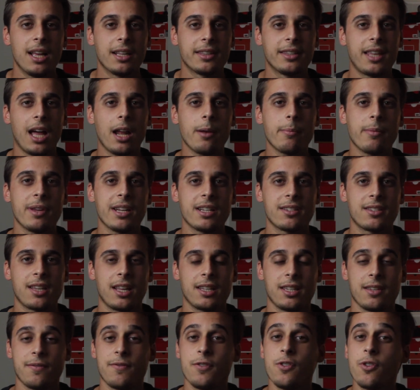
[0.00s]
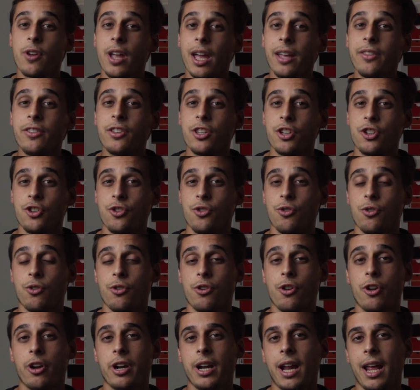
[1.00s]
That means that if you get this shoe,
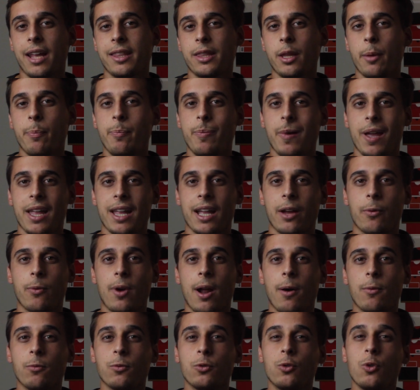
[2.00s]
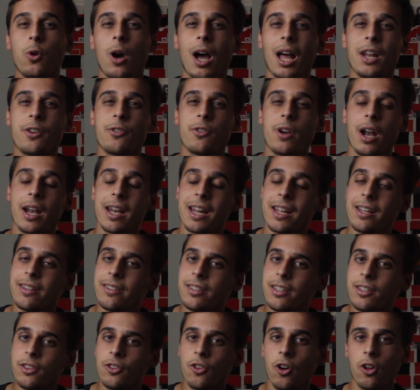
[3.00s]
you're going to end up paying around
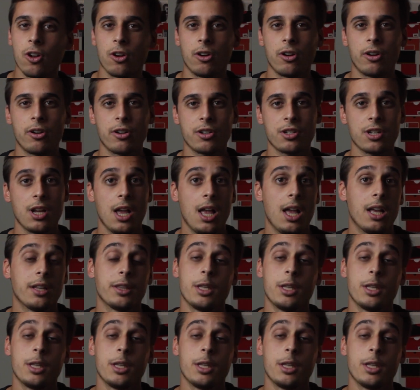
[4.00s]
$218.